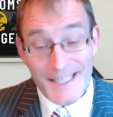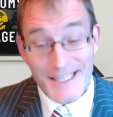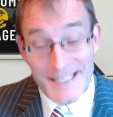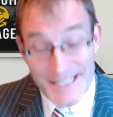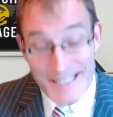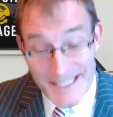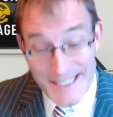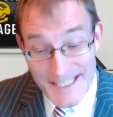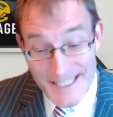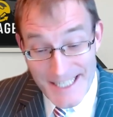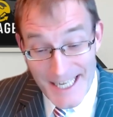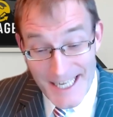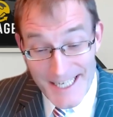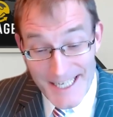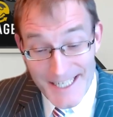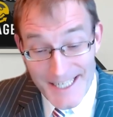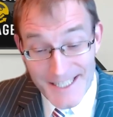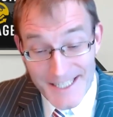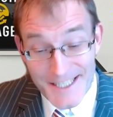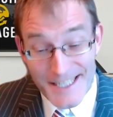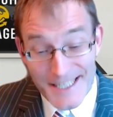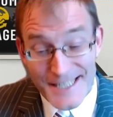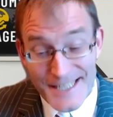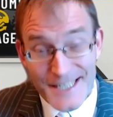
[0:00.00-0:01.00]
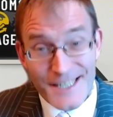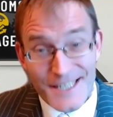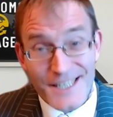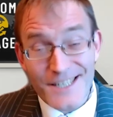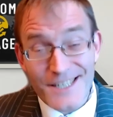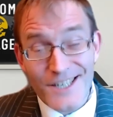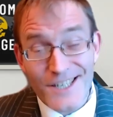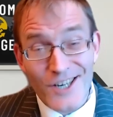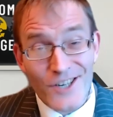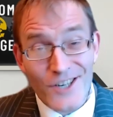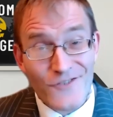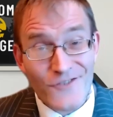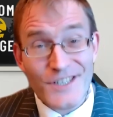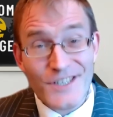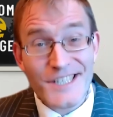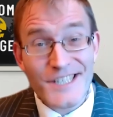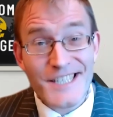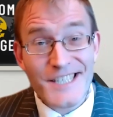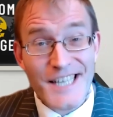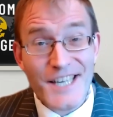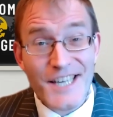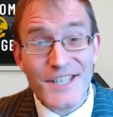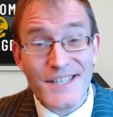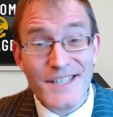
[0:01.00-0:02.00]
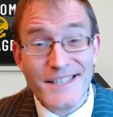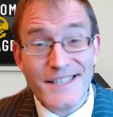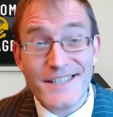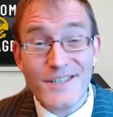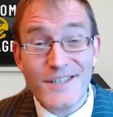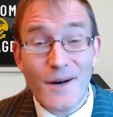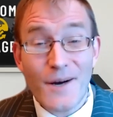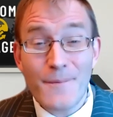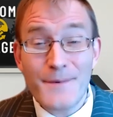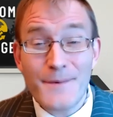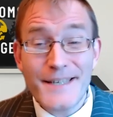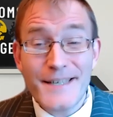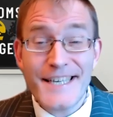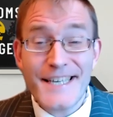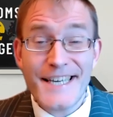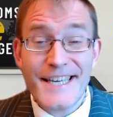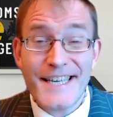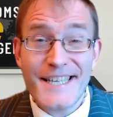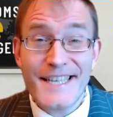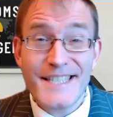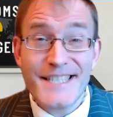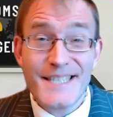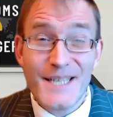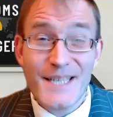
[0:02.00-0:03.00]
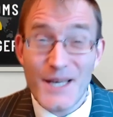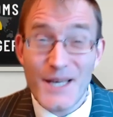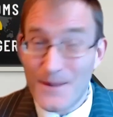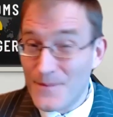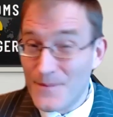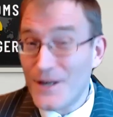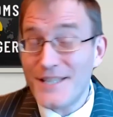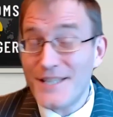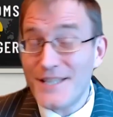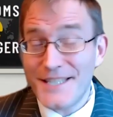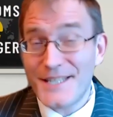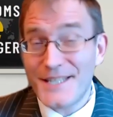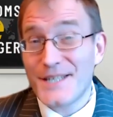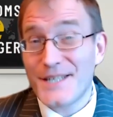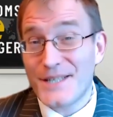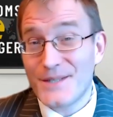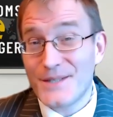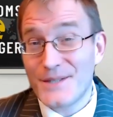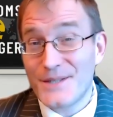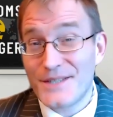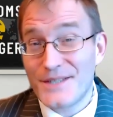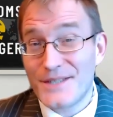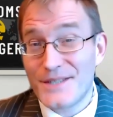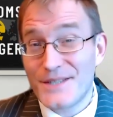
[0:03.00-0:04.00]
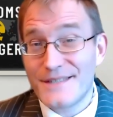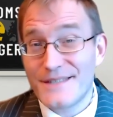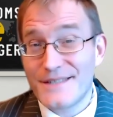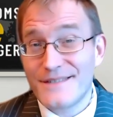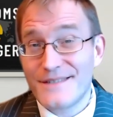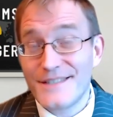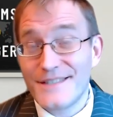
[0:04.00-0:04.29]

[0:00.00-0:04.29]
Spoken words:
Today, the conversation topic is commodity codes.